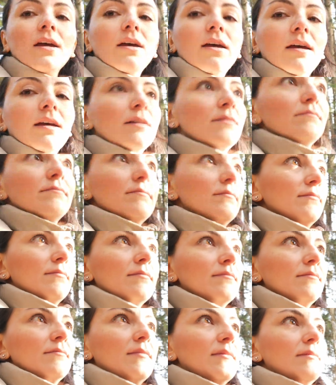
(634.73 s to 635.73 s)

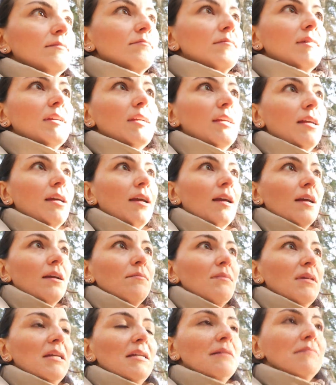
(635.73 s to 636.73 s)
I
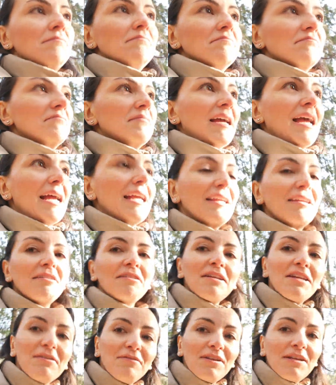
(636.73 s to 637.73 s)
mean, I
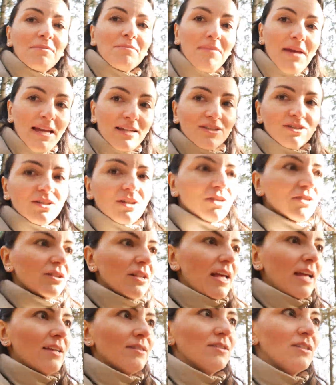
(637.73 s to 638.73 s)
couldn't even imagine our
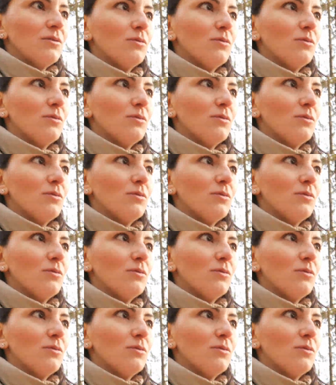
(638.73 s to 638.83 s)
lives.